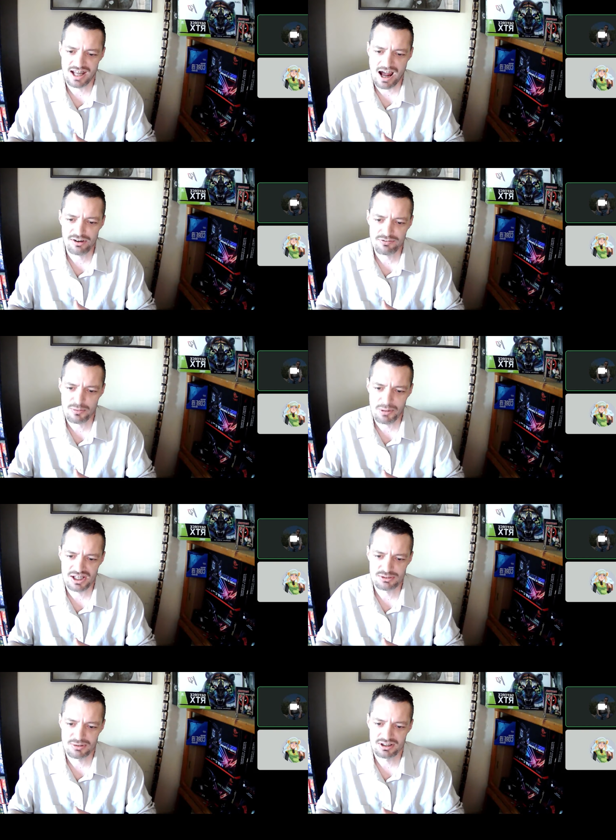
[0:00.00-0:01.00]
out of the
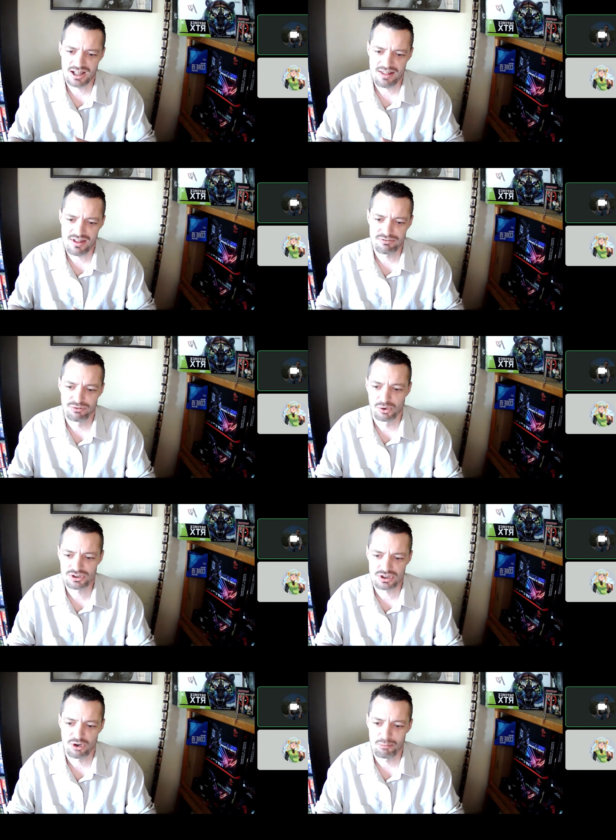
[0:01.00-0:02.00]
basement and then
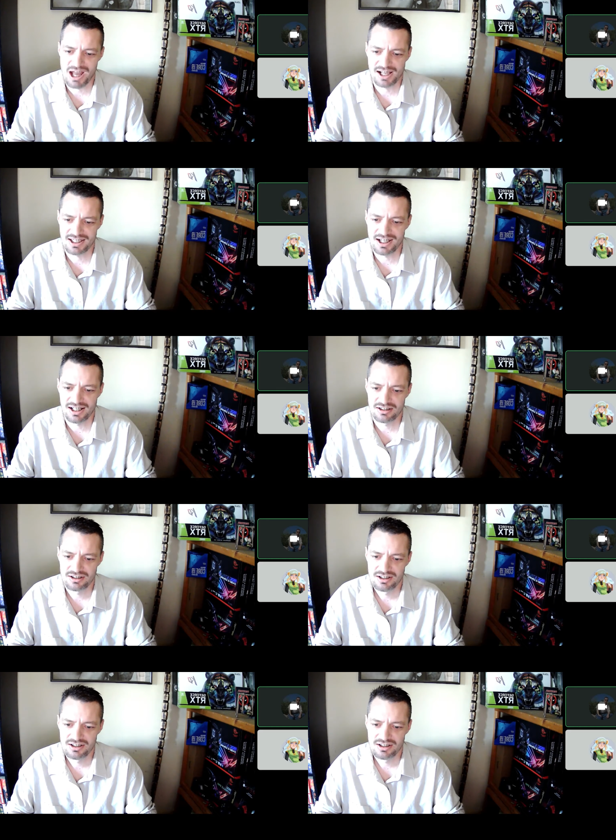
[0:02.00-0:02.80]
forced to go back in it